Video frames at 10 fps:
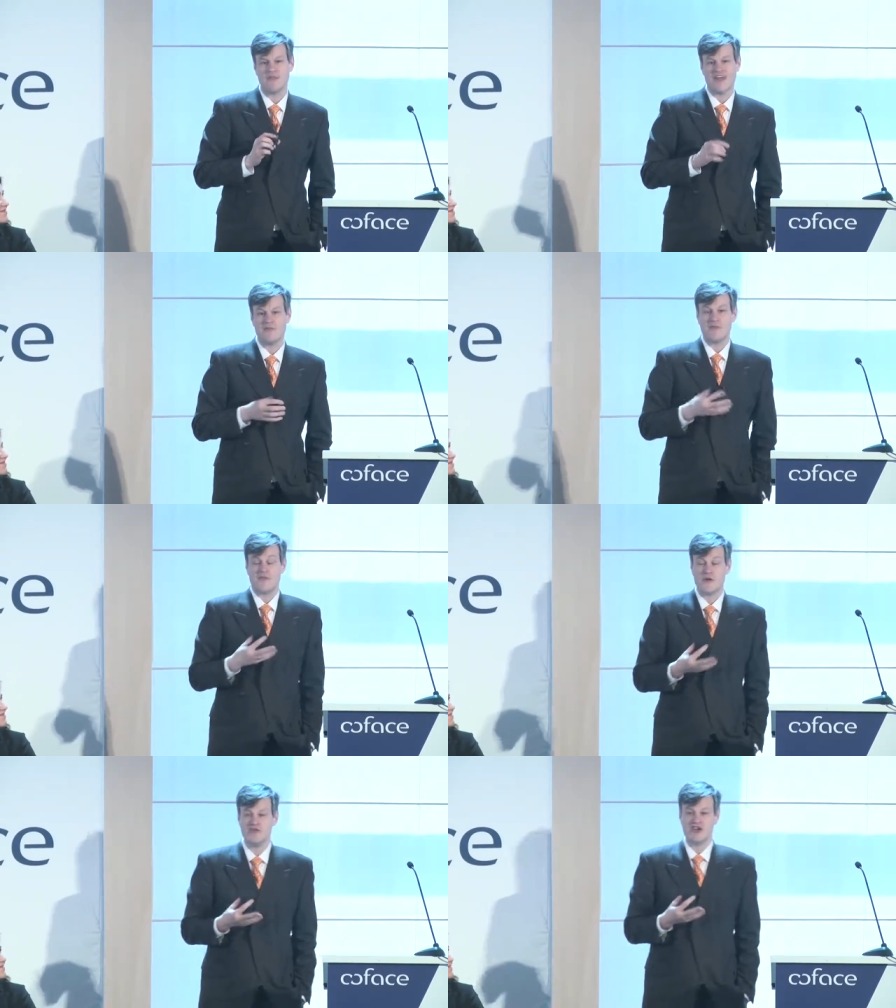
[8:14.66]
then the
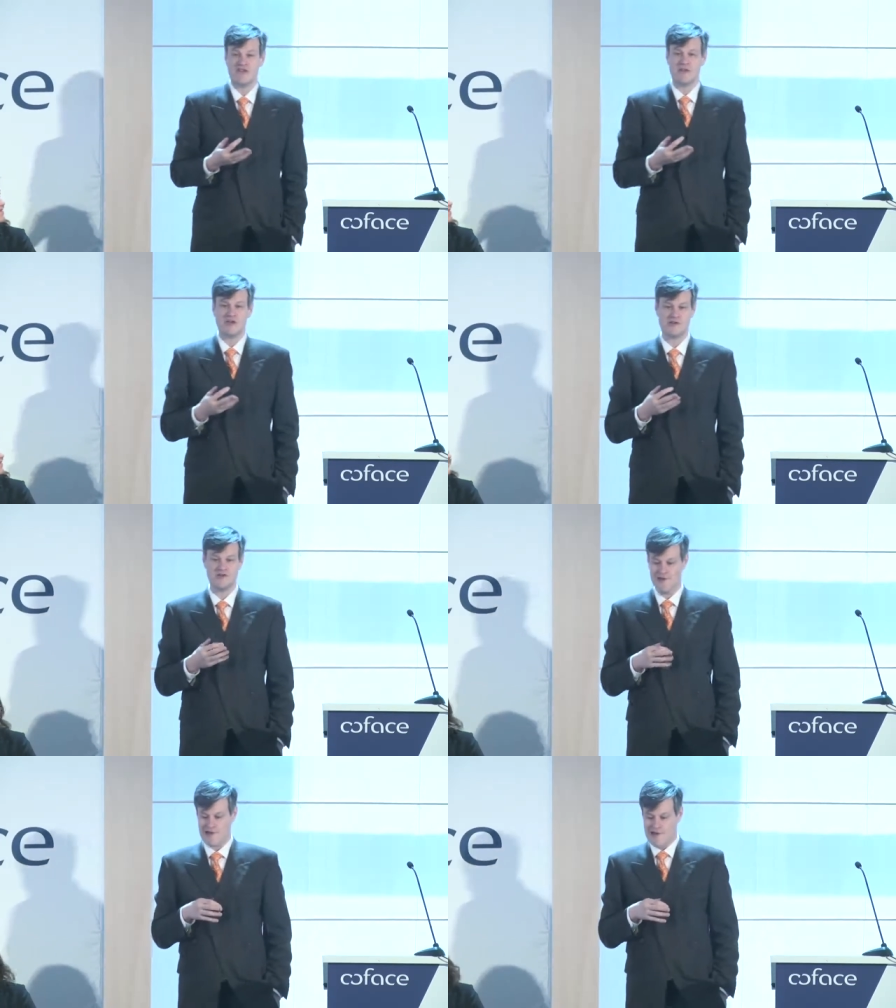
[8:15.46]
third
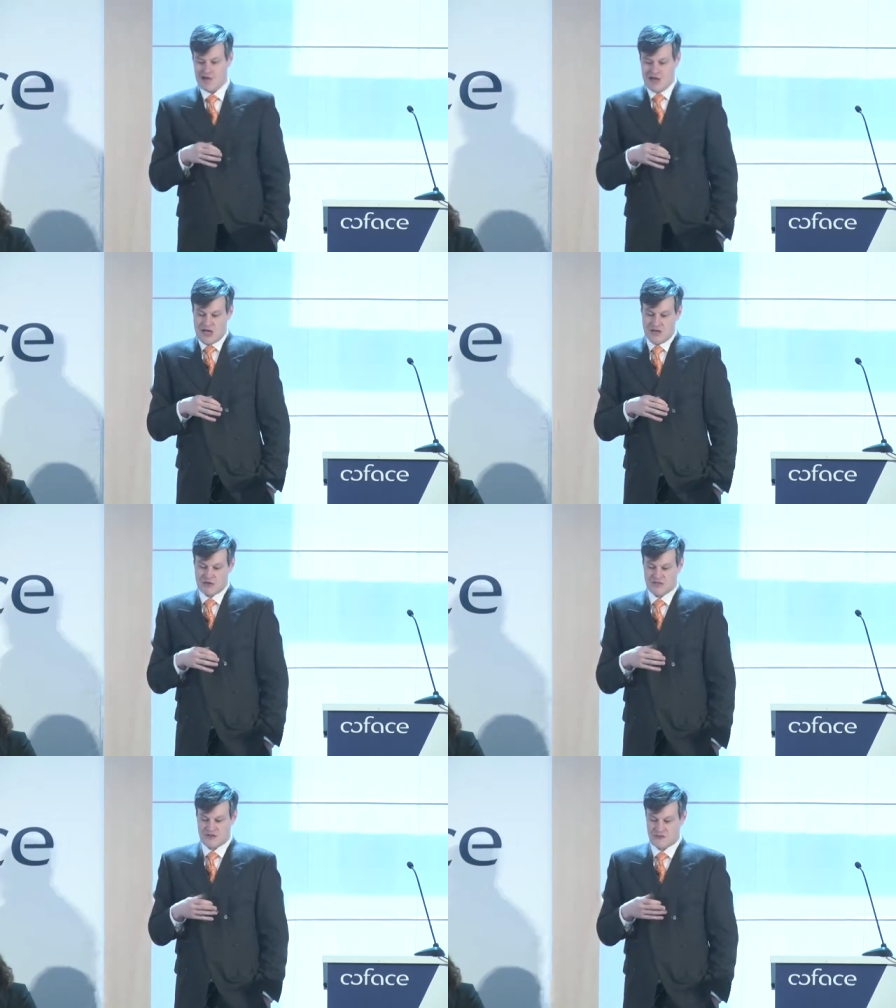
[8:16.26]
generation,
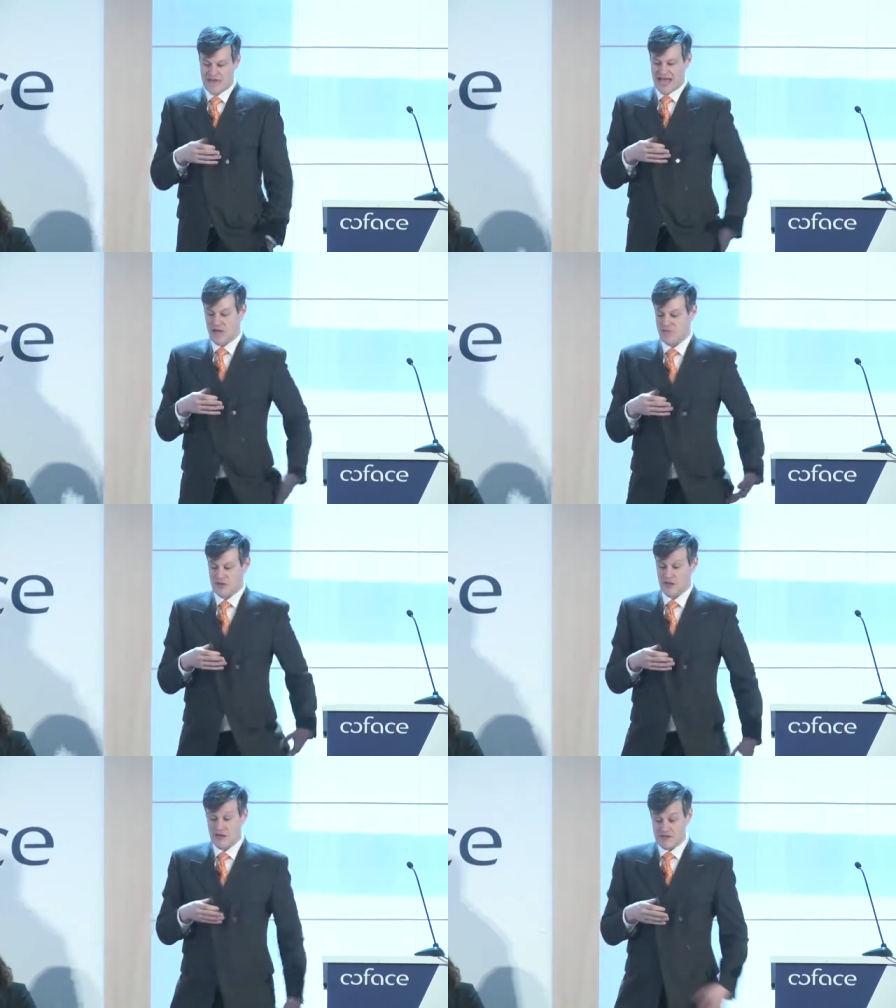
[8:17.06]
which is really
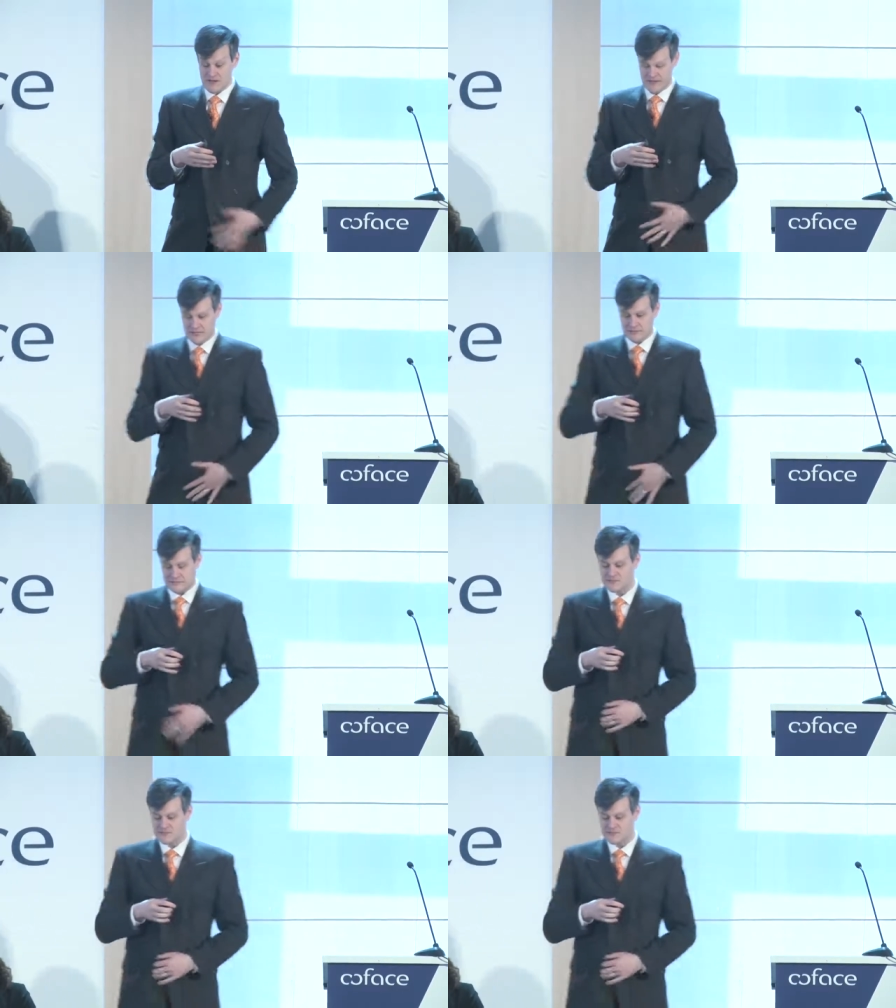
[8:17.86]
happening recently,